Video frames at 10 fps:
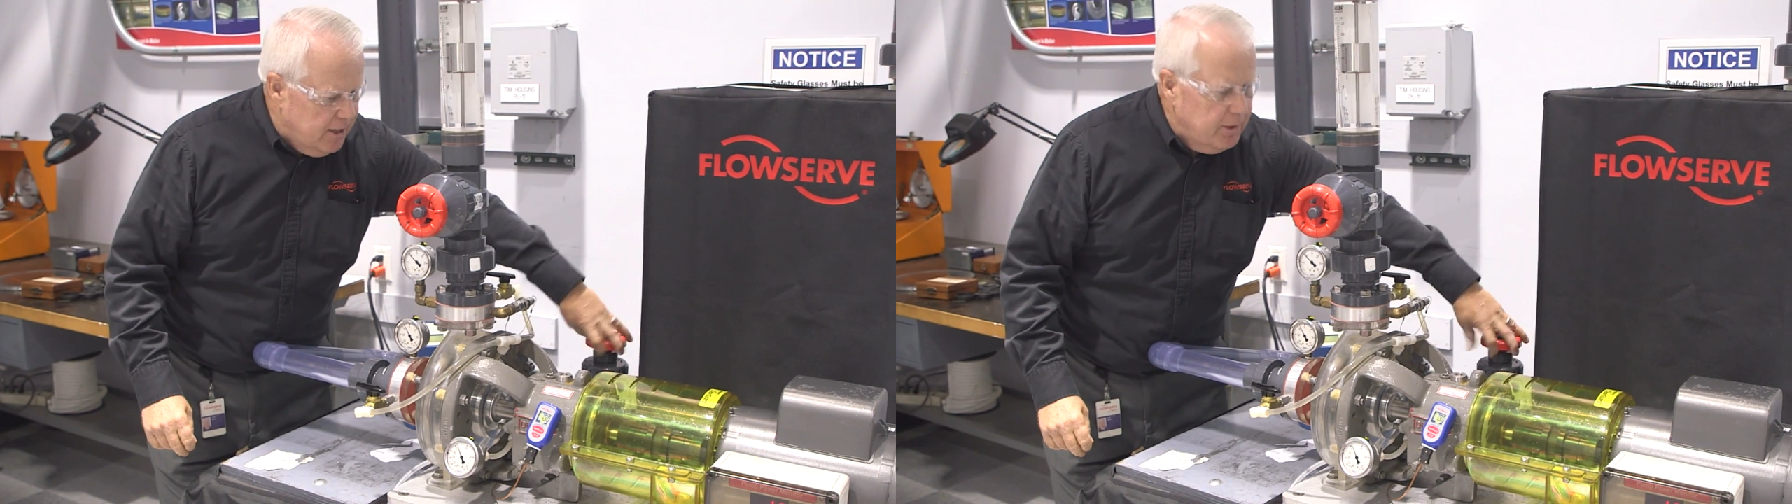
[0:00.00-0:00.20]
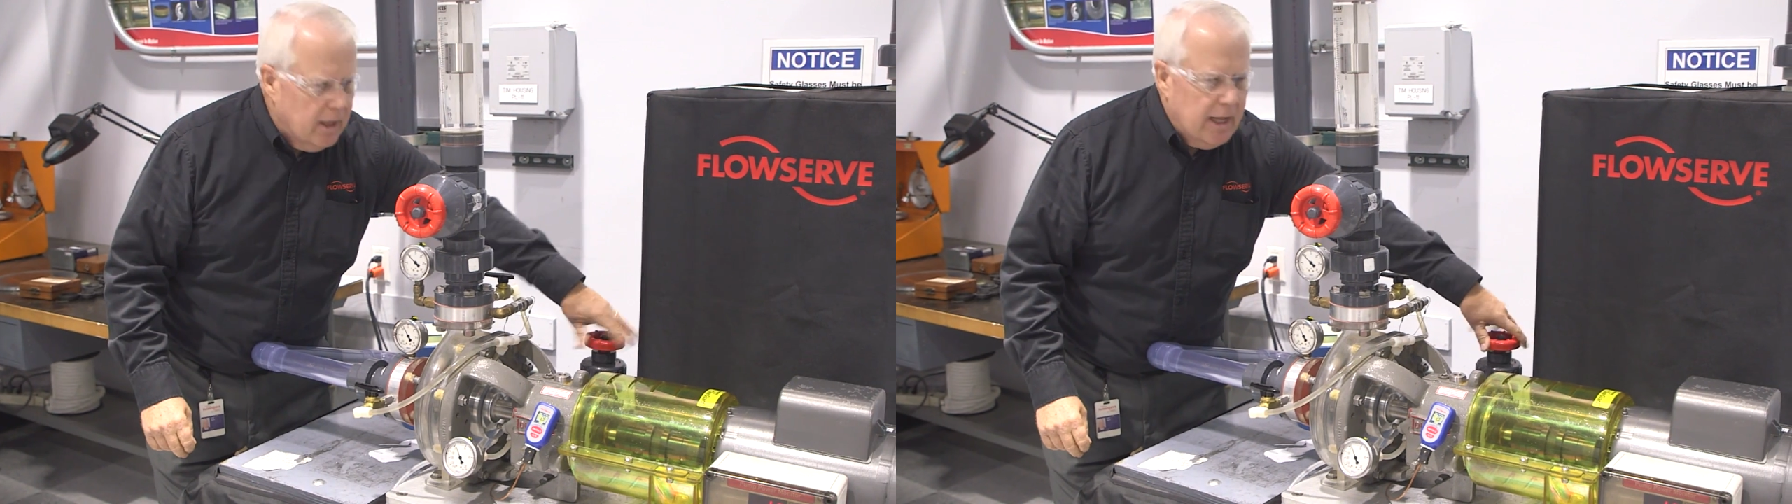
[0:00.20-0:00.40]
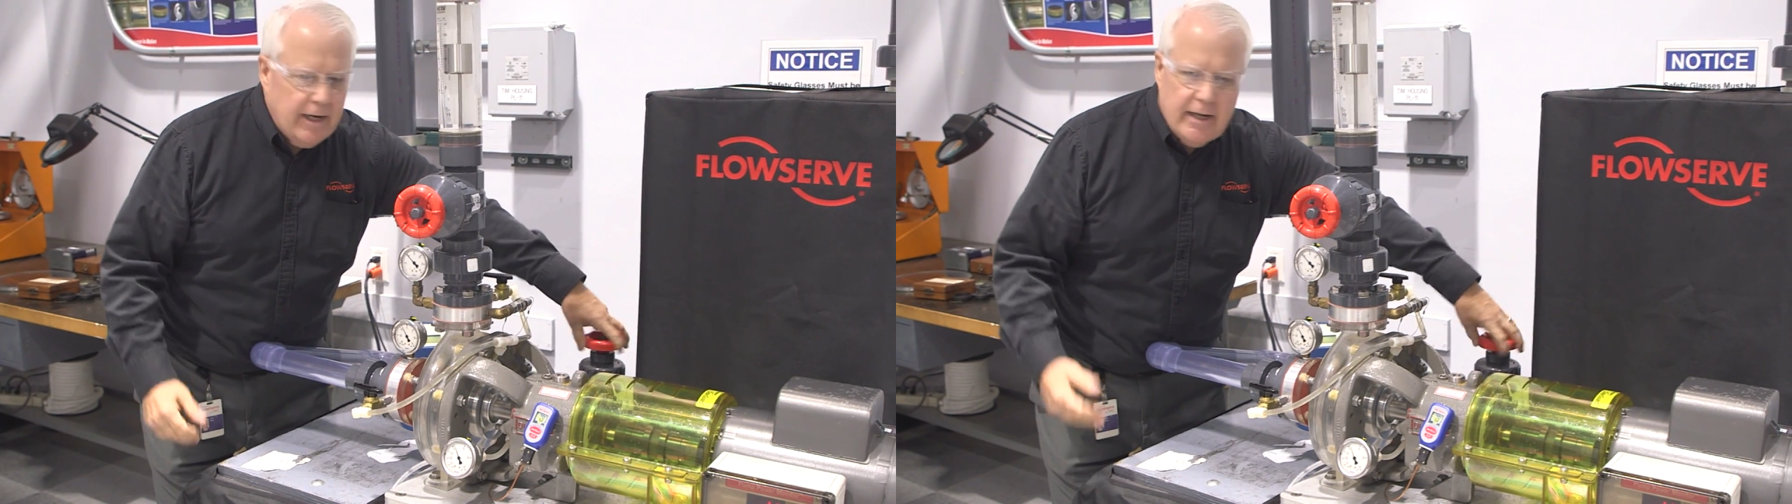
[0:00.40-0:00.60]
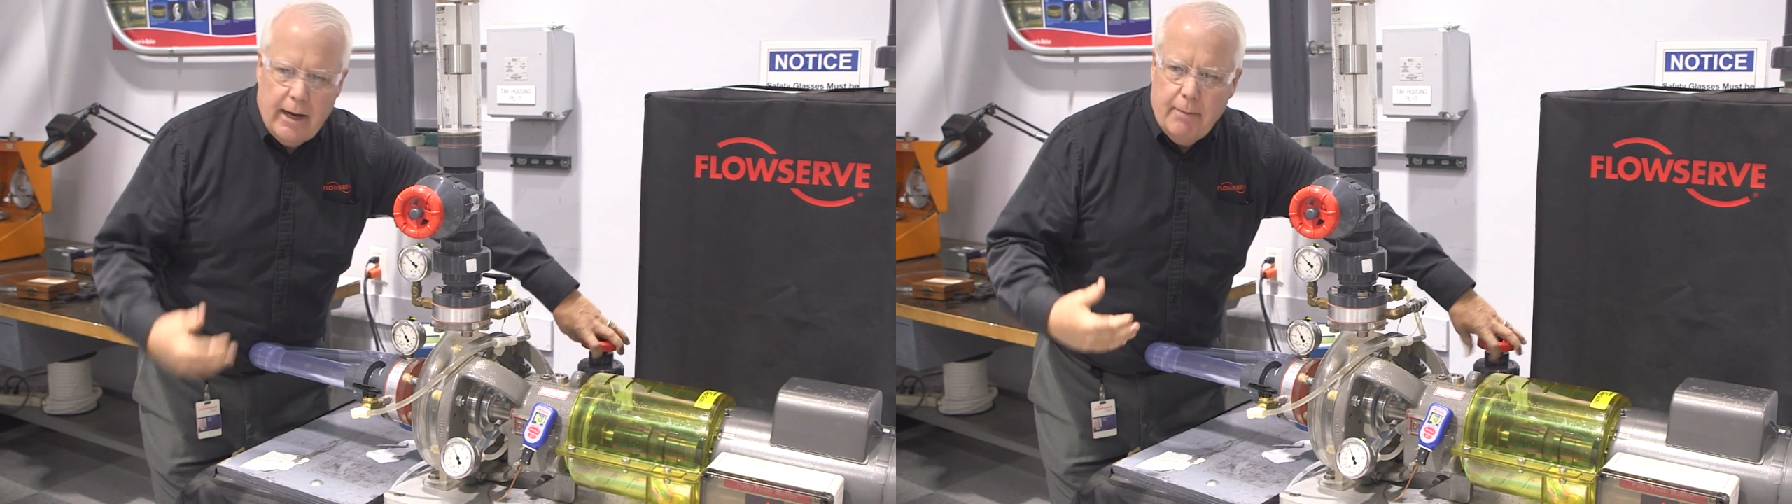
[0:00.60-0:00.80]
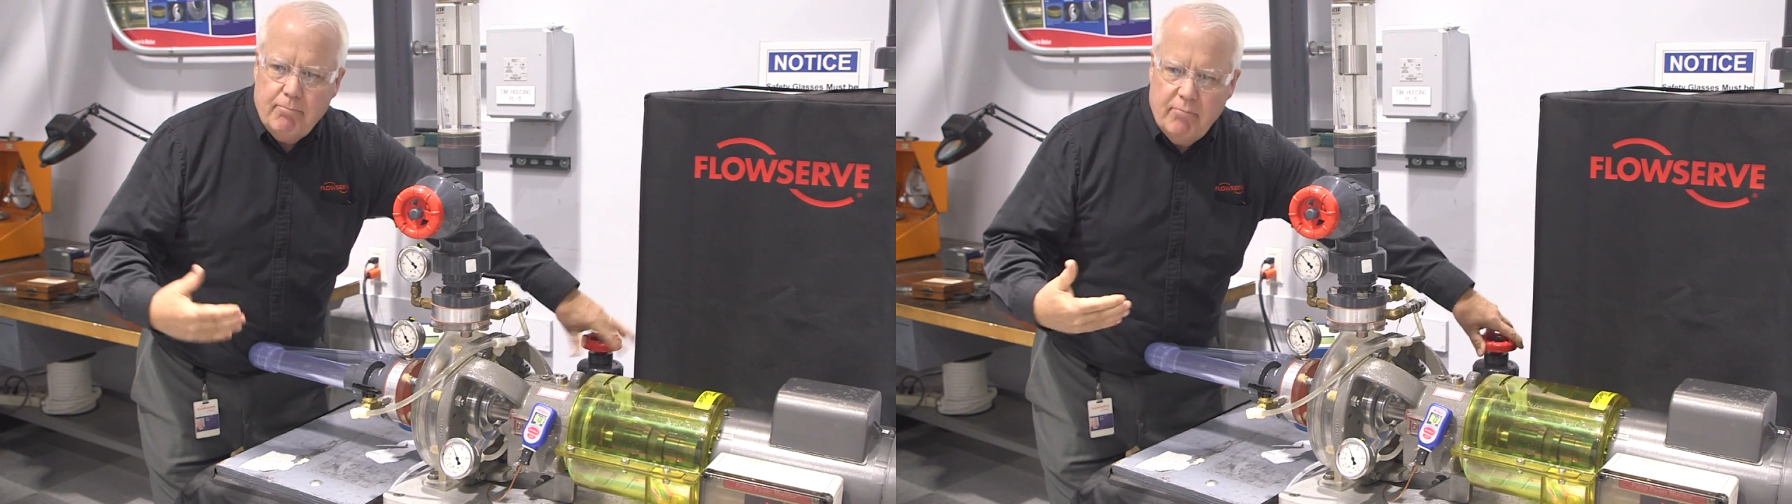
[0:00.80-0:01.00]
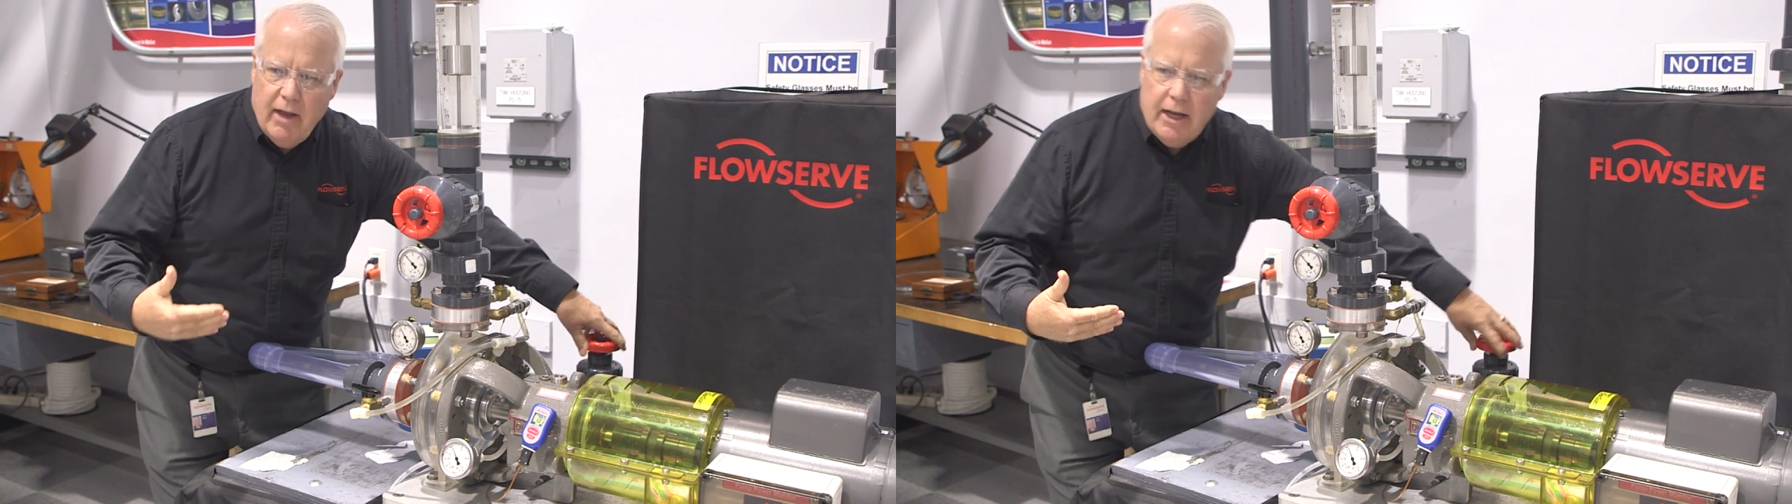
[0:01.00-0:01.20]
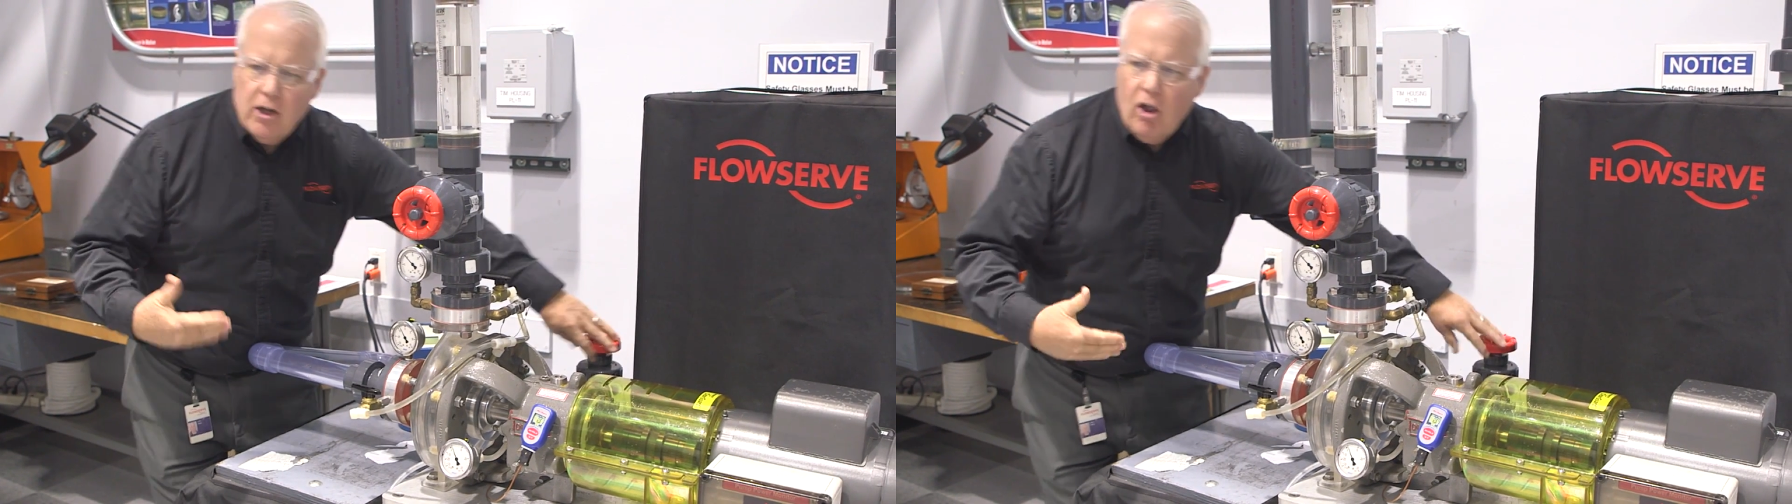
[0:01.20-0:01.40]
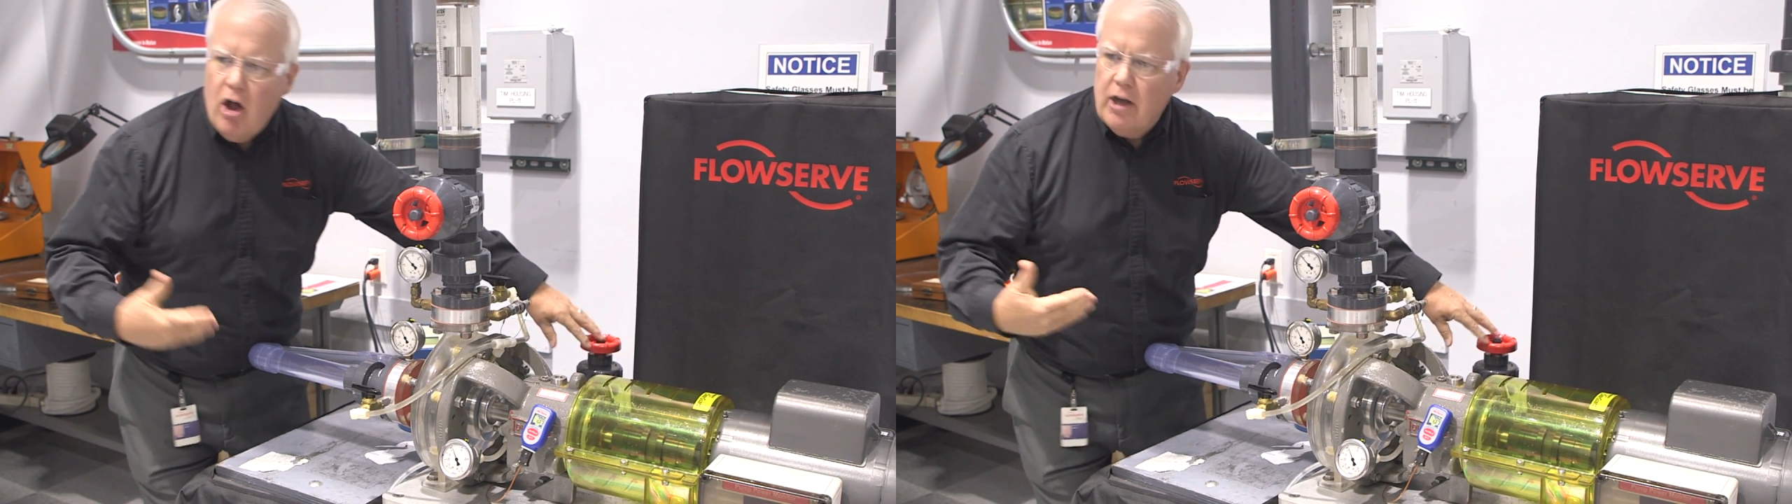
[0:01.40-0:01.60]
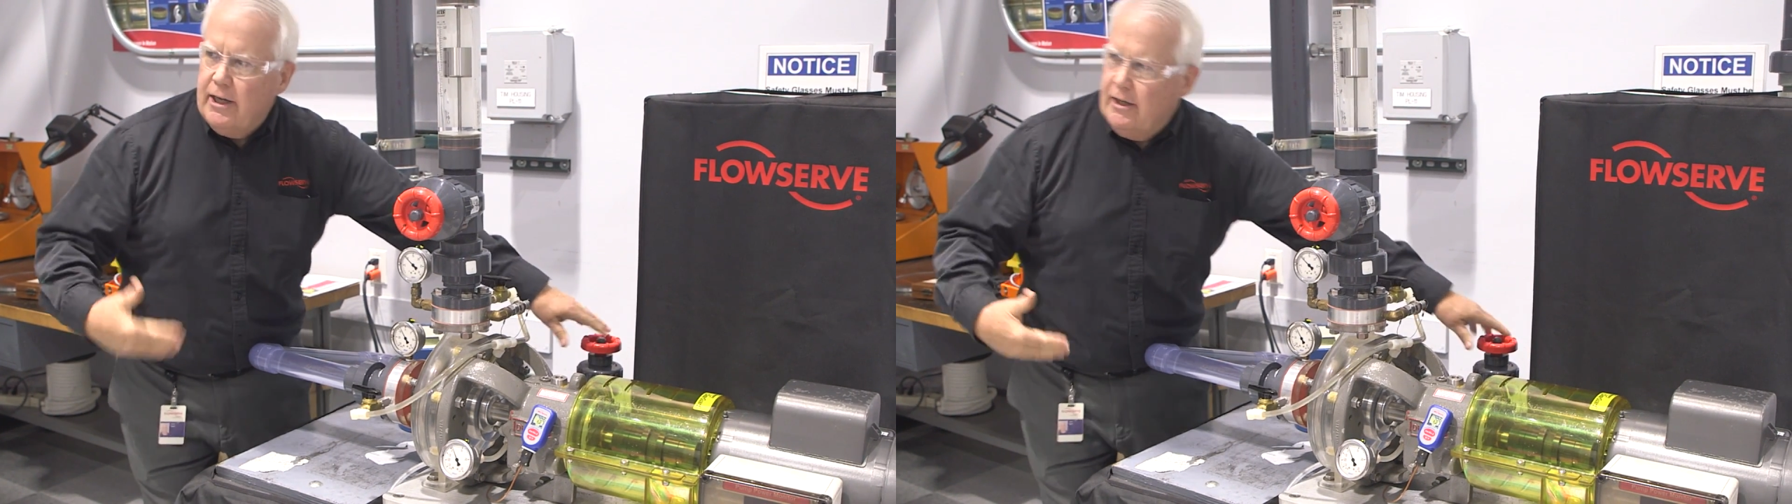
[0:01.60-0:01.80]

that we have had